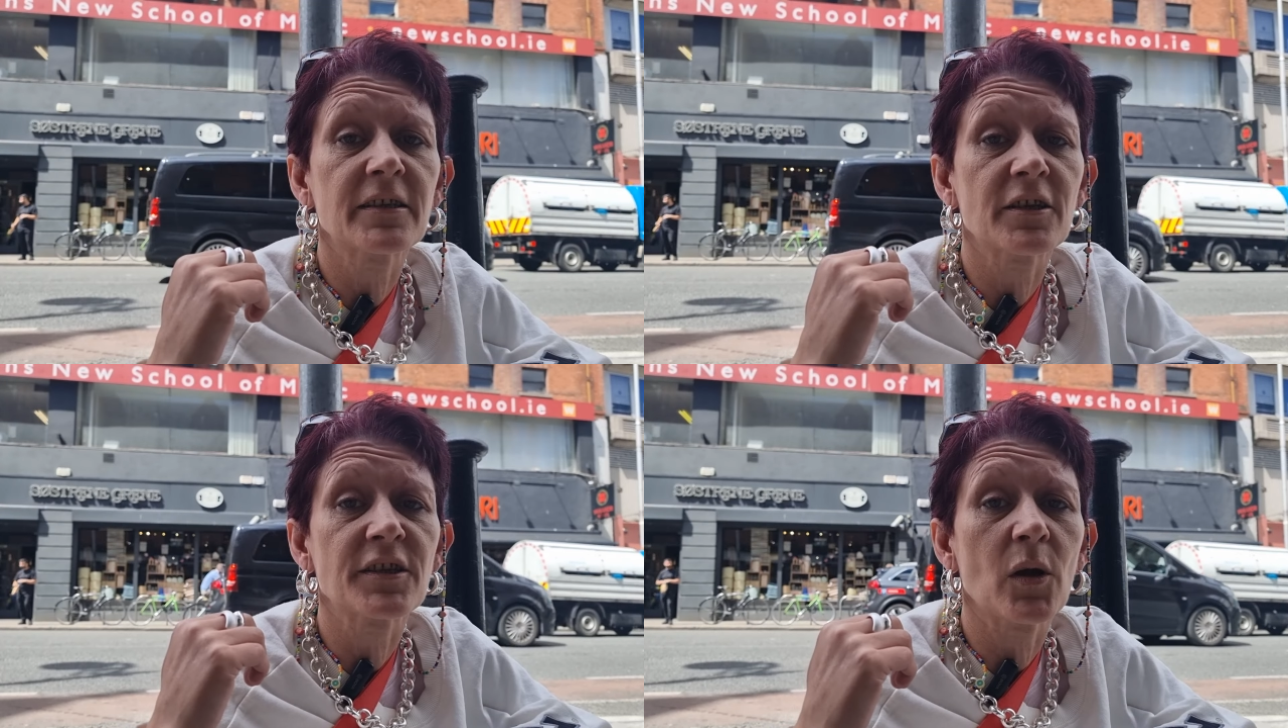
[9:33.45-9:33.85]

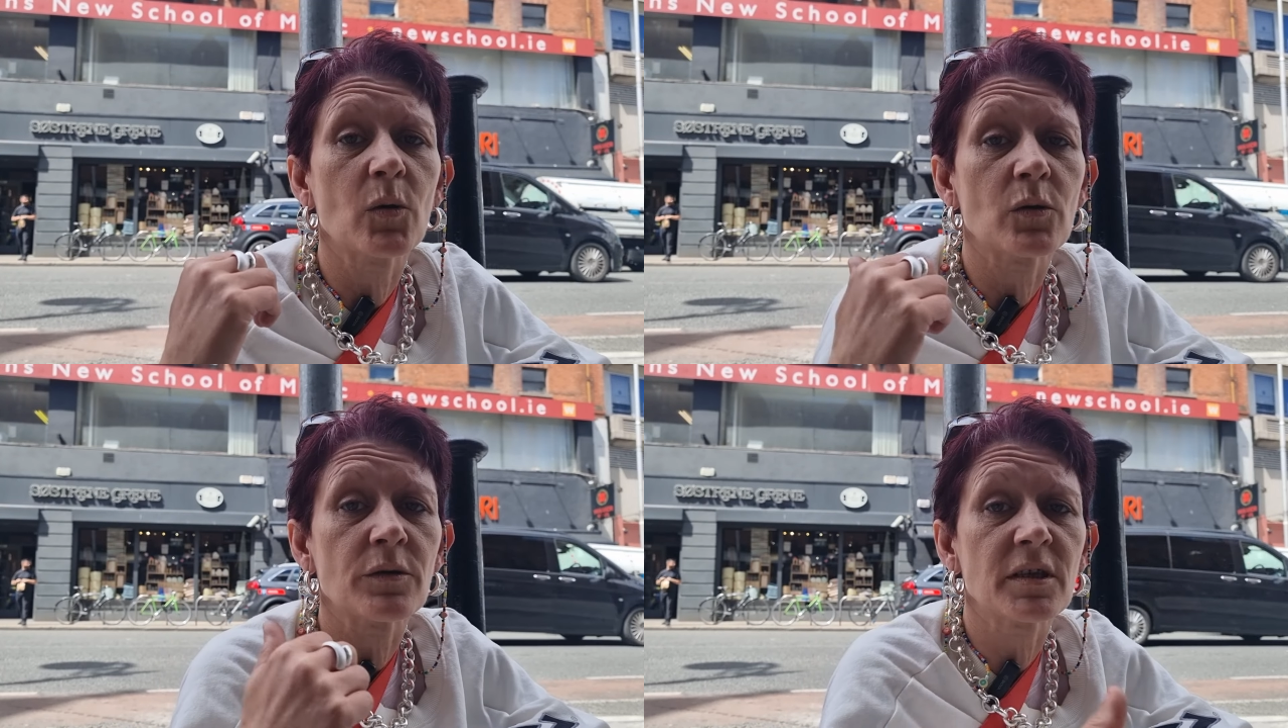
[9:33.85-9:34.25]
They're
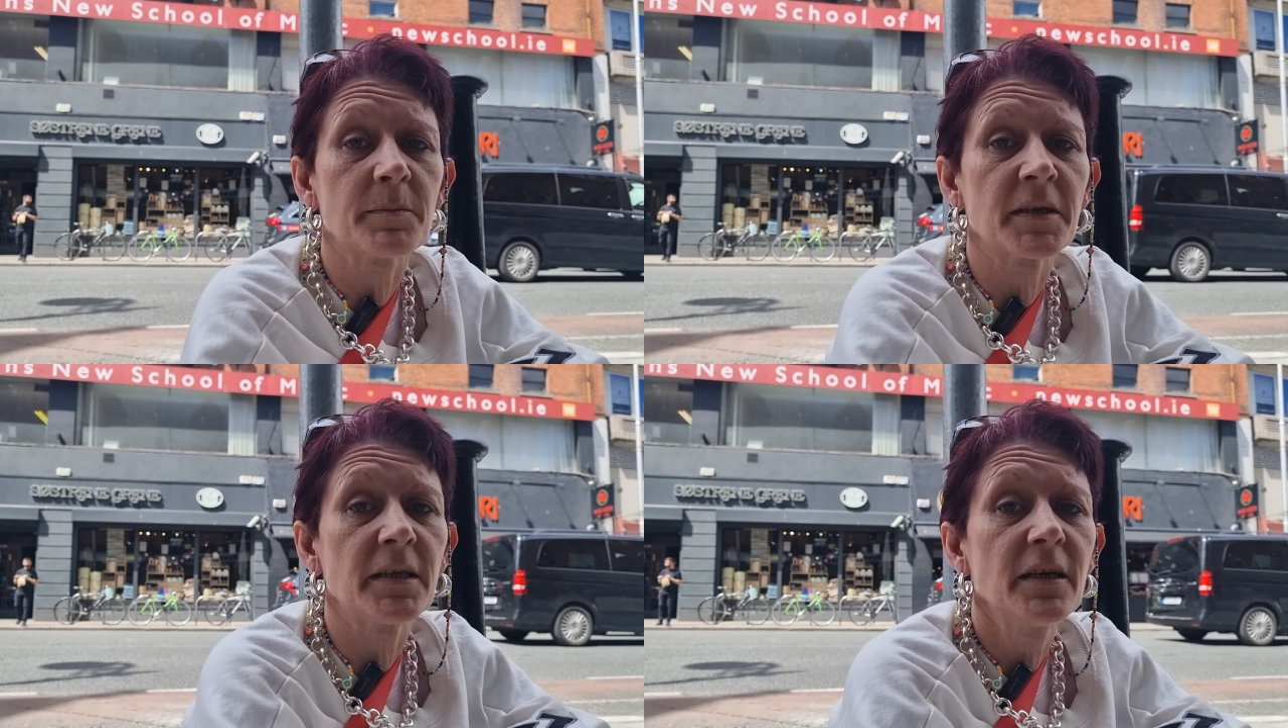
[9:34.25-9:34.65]
so good
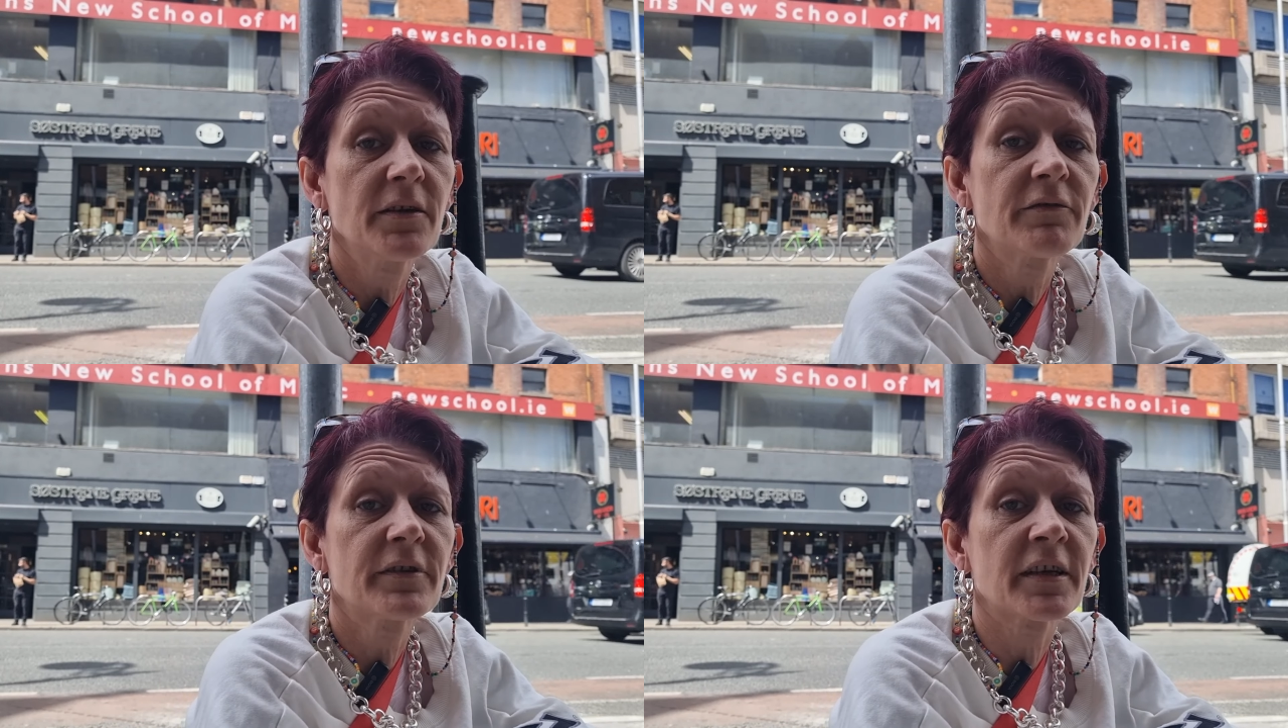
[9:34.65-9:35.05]
to me,
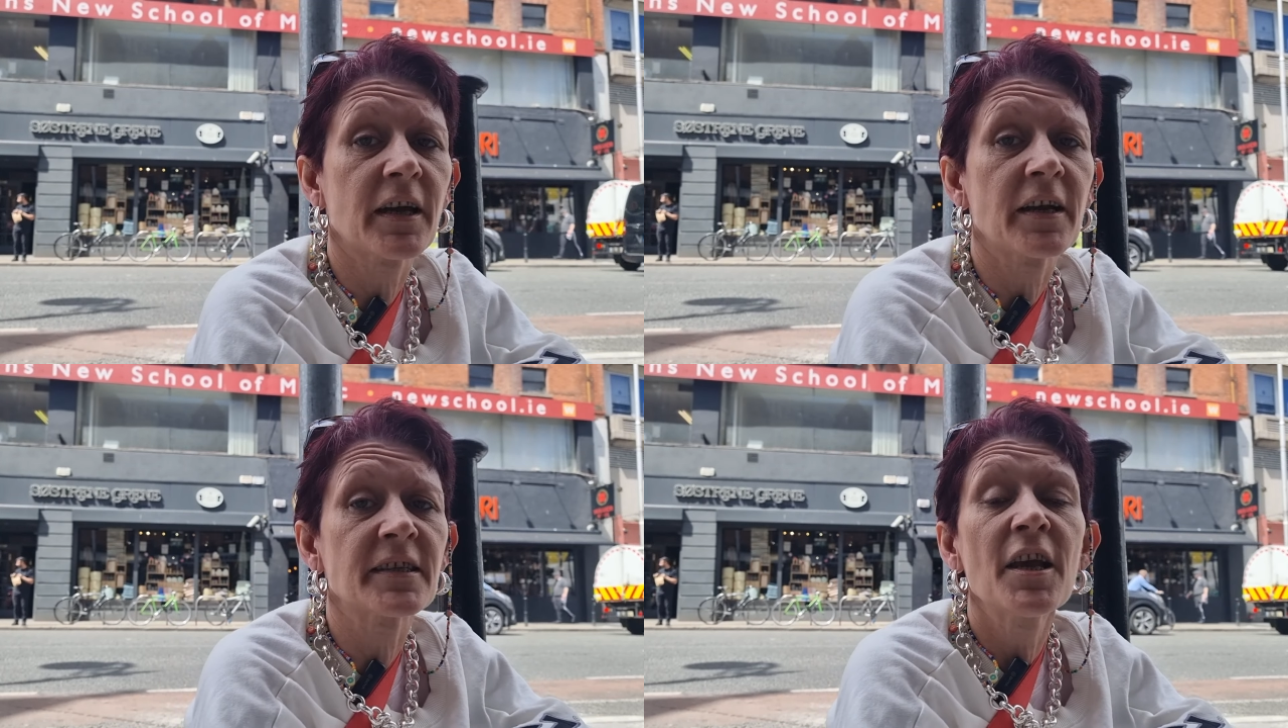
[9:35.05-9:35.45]
the
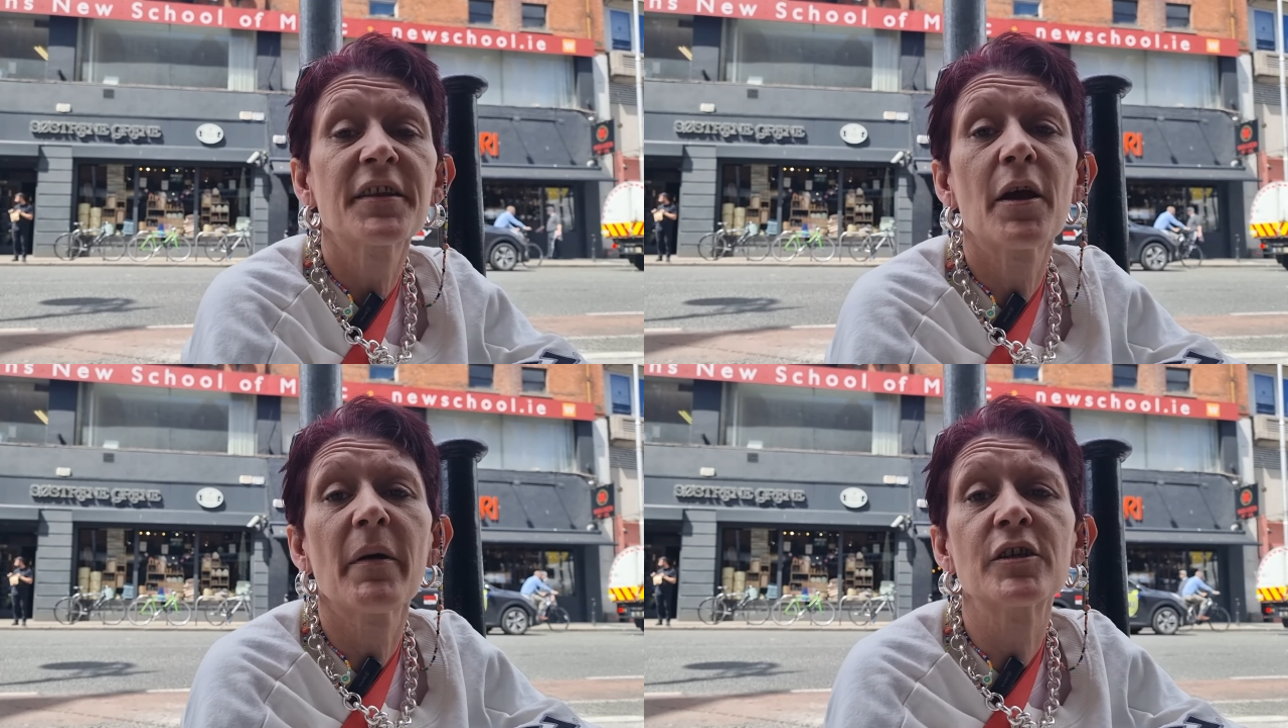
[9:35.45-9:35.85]
girls.
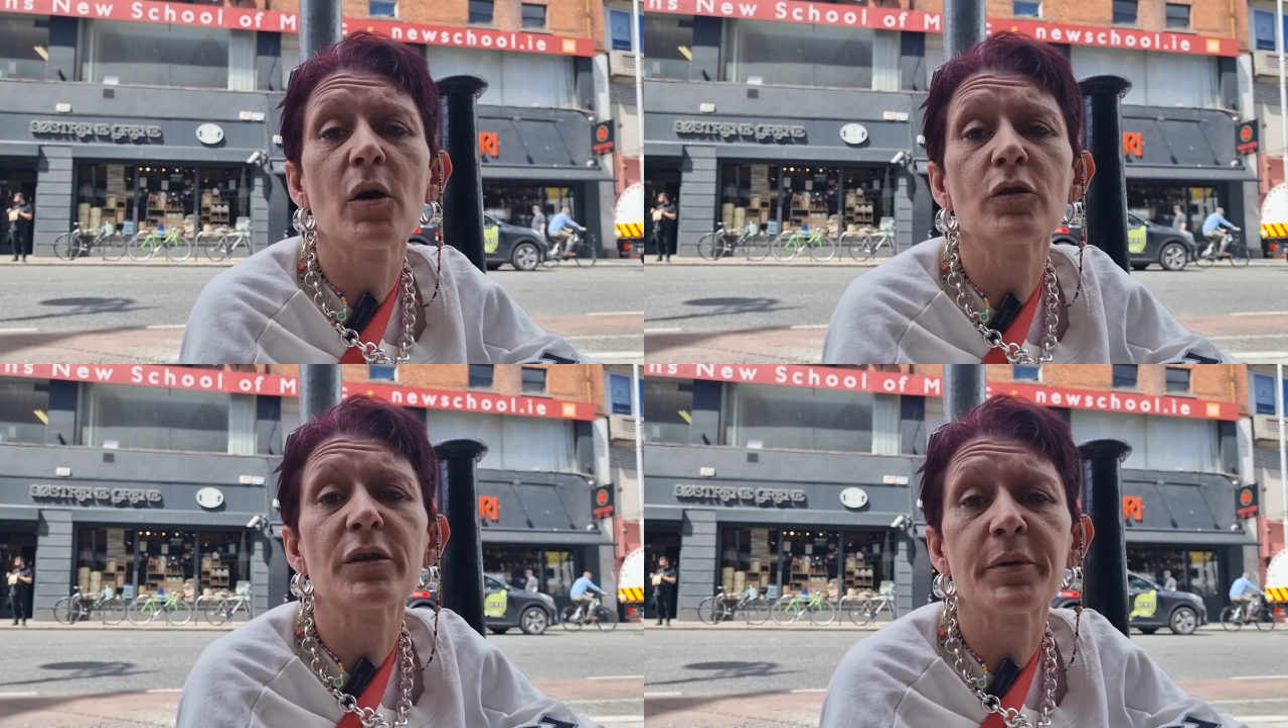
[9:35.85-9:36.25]
Now I
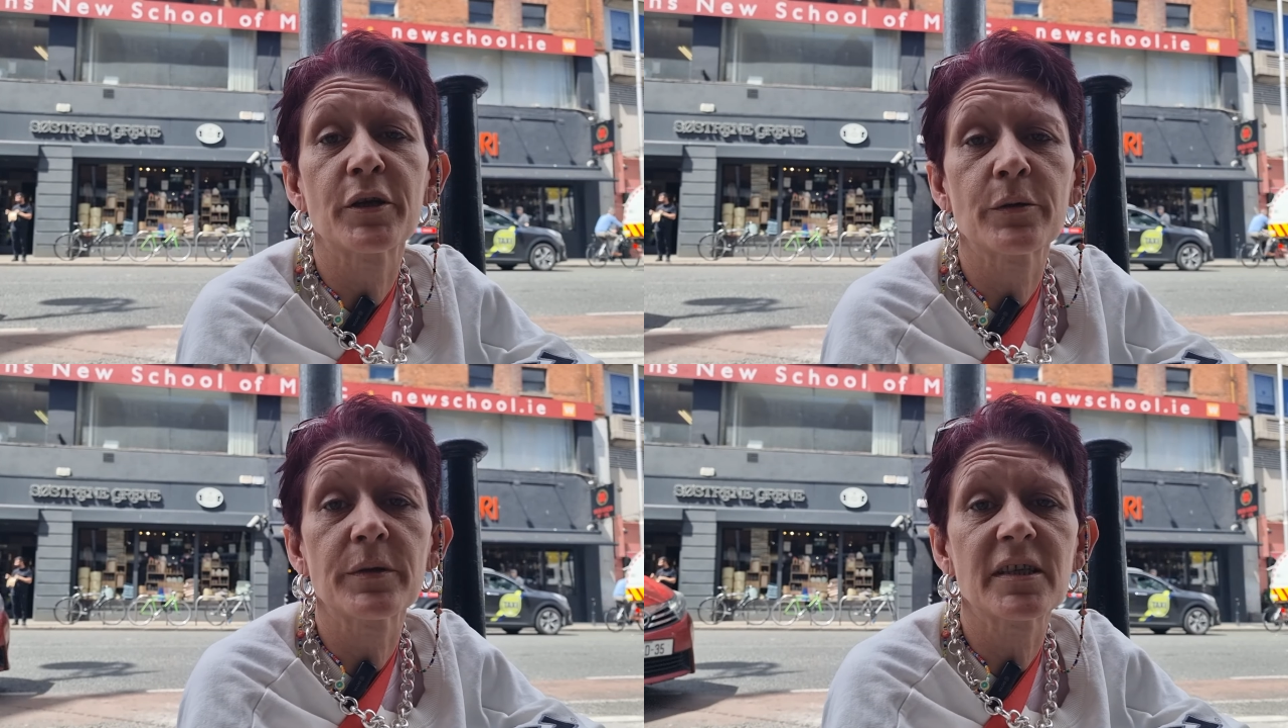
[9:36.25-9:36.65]
don't
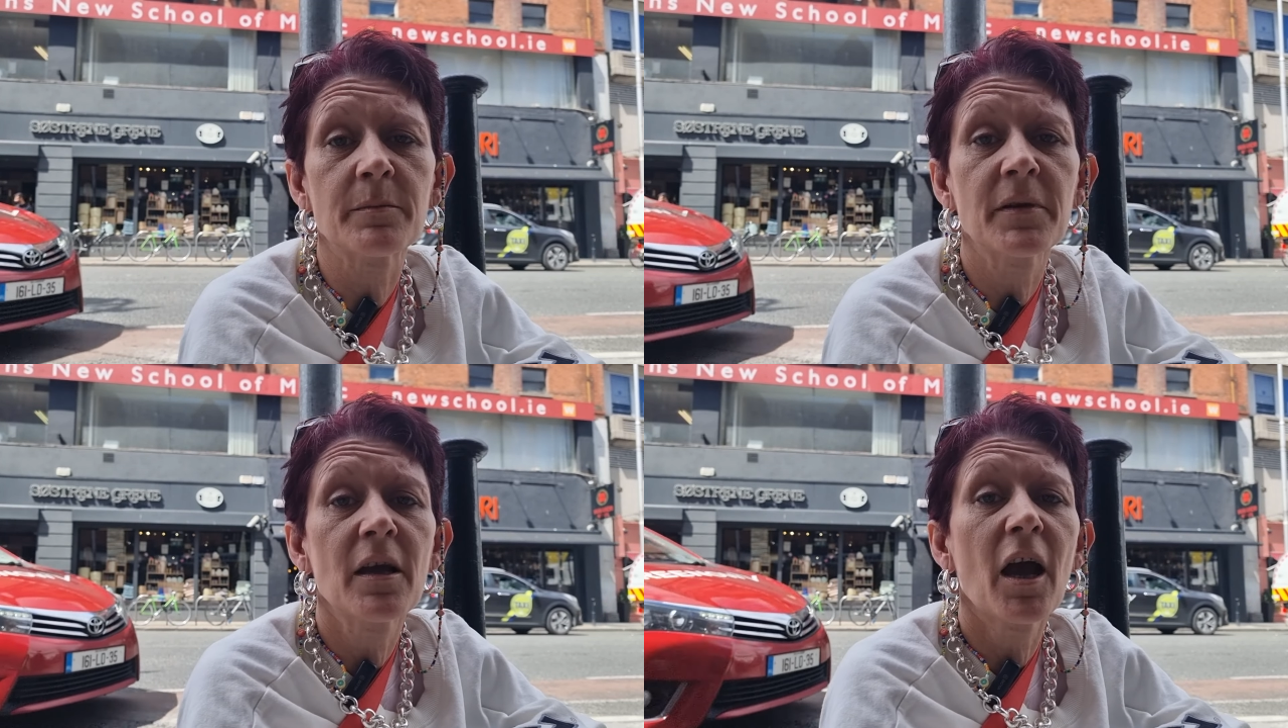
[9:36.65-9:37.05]
abuse
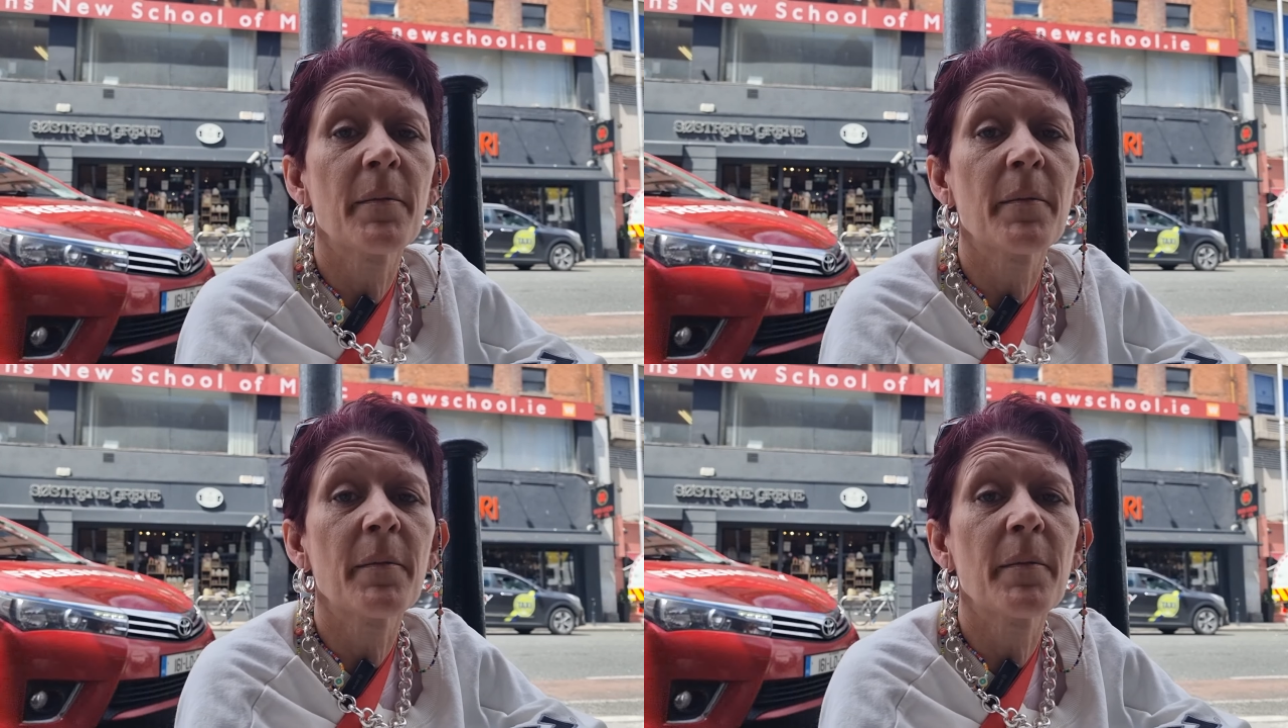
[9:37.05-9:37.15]
them.